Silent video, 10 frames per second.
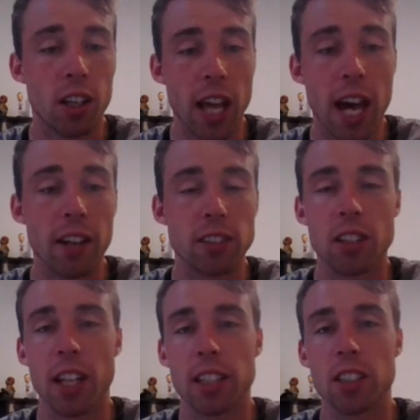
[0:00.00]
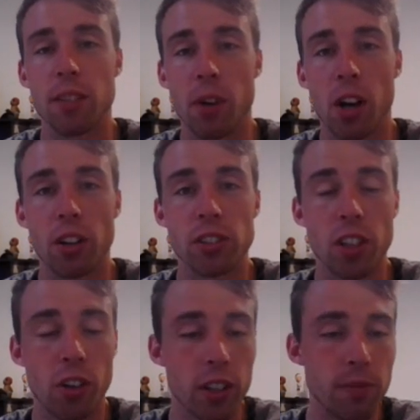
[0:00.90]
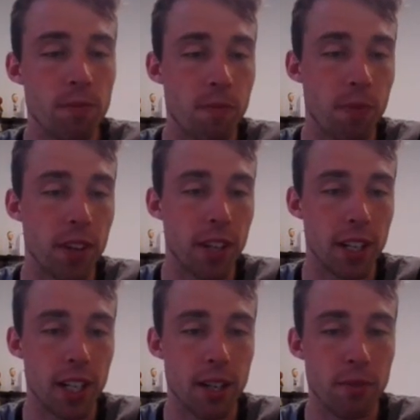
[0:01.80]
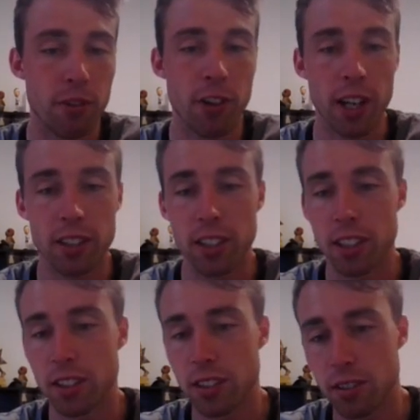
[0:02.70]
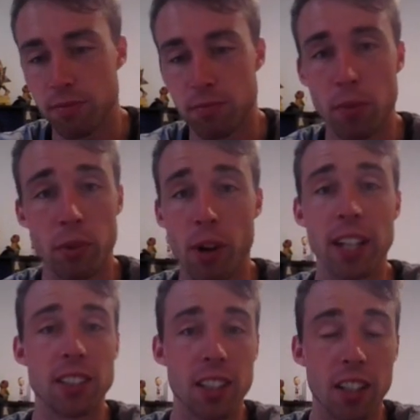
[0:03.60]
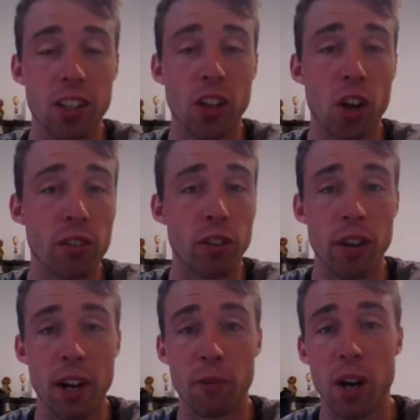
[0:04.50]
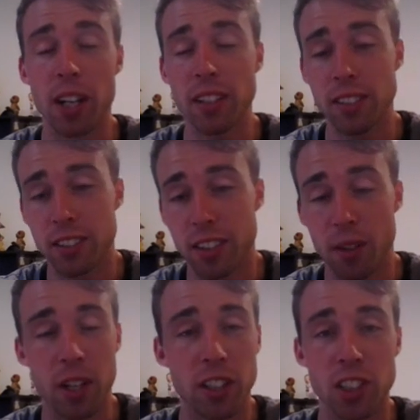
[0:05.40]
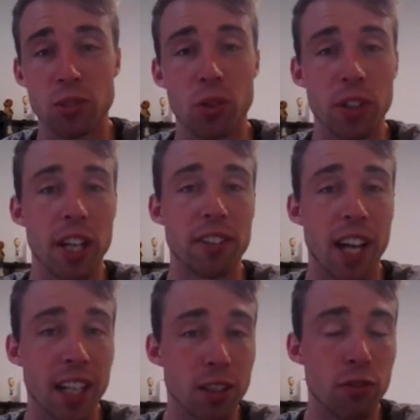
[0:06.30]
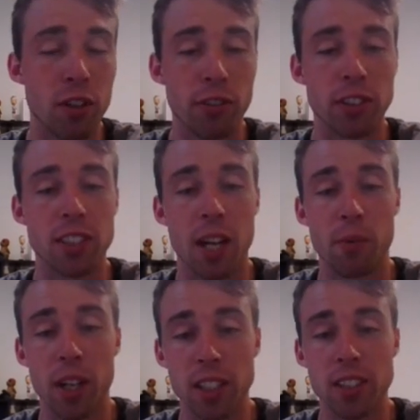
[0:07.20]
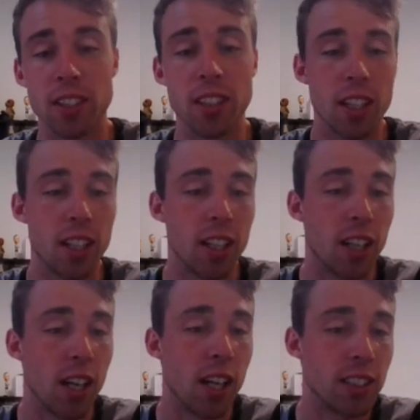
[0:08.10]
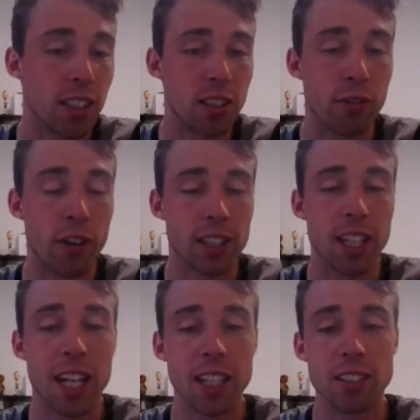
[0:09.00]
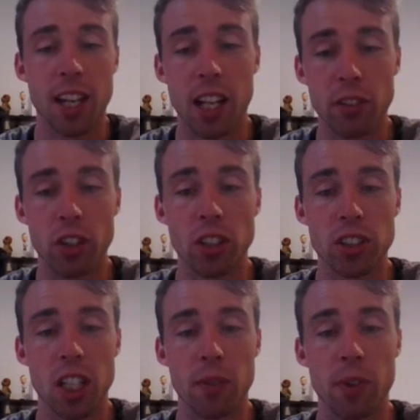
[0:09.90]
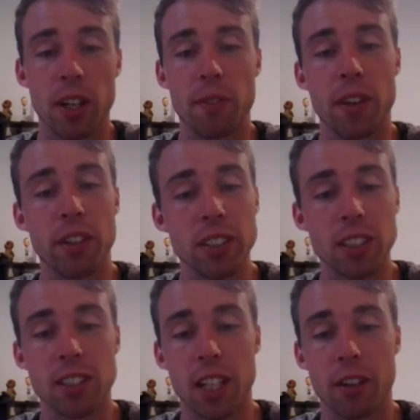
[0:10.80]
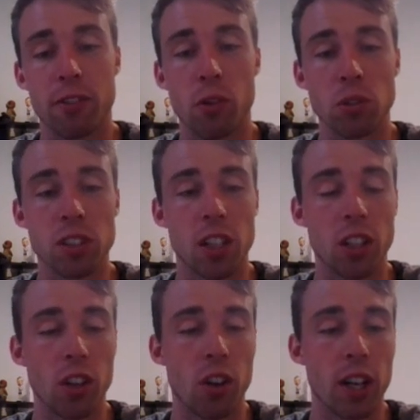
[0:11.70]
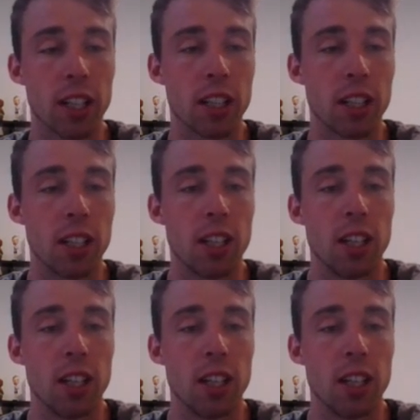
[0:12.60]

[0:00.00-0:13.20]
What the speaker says: clouded selection in my whole side. The fact that he's probably racing the clock for round one, I mean, I just ruled out Dangerfield for the same reason. It's just the fact that Heaney's a hell of a lot cheaper. There isn't a stack of forwards that I like.